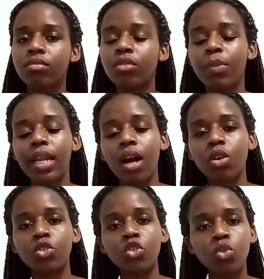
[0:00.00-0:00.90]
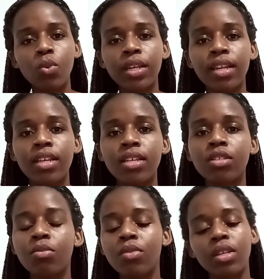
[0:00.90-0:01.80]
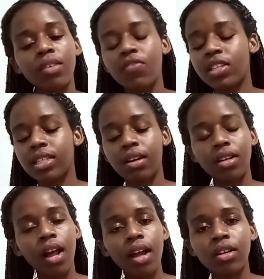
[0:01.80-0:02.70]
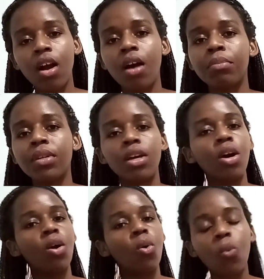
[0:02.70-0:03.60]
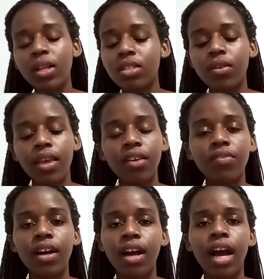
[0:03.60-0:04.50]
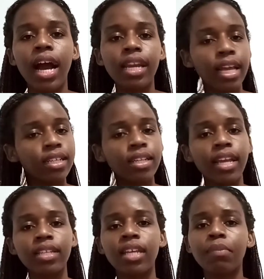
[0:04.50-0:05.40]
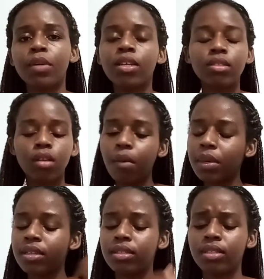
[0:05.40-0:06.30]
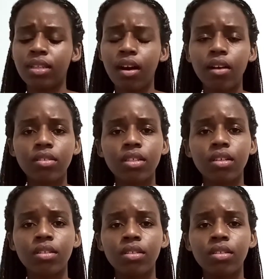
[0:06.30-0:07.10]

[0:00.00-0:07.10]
No matter how short it is, if it's uncombed, whatsoever, I like it like that. Because combing is a task.